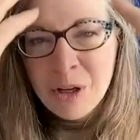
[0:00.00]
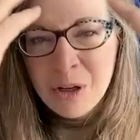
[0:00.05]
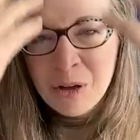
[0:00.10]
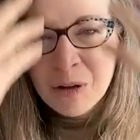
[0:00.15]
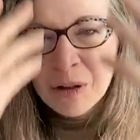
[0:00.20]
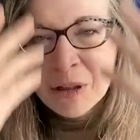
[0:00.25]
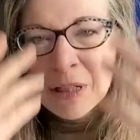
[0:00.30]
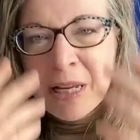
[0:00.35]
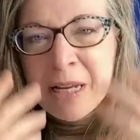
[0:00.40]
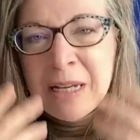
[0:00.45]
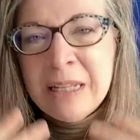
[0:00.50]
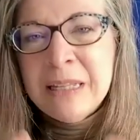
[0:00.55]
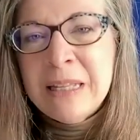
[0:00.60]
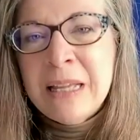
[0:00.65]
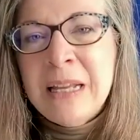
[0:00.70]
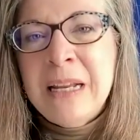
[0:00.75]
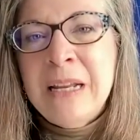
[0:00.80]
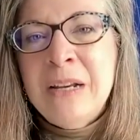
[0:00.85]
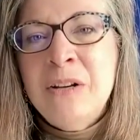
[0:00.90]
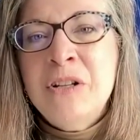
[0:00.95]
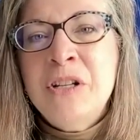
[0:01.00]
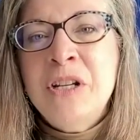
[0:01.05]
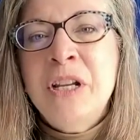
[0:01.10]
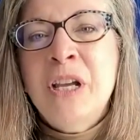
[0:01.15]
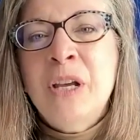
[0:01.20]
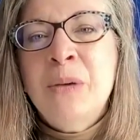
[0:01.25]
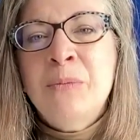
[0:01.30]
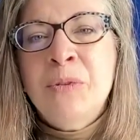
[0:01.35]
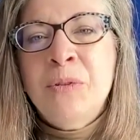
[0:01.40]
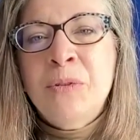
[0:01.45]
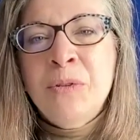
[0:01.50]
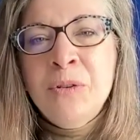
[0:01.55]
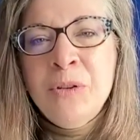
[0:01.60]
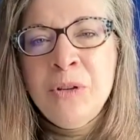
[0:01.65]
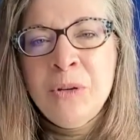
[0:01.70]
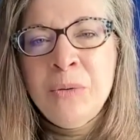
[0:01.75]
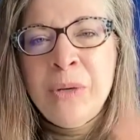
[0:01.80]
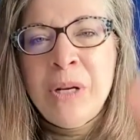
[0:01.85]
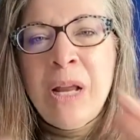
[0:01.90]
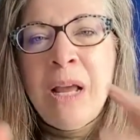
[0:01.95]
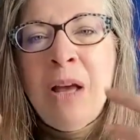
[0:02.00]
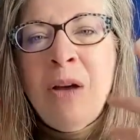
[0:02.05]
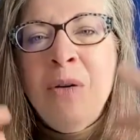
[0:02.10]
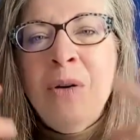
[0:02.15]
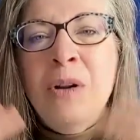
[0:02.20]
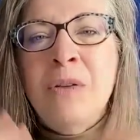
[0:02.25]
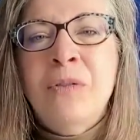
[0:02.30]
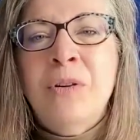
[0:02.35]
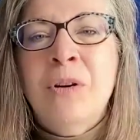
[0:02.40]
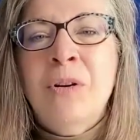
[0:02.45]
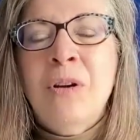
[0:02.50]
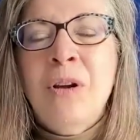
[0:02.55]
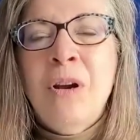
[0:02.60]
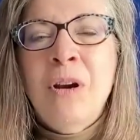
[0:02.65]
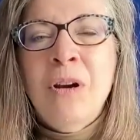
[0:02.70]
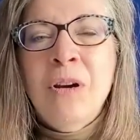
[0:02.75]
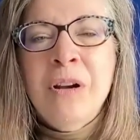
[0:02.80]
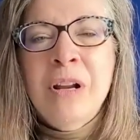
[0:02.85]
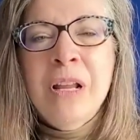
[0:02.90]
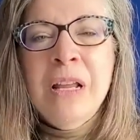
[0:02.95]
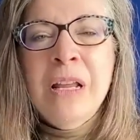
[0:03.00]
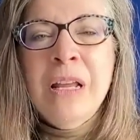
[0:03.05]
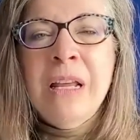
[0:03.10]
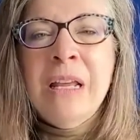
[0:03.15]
You're letting that energy come through you and out of your heart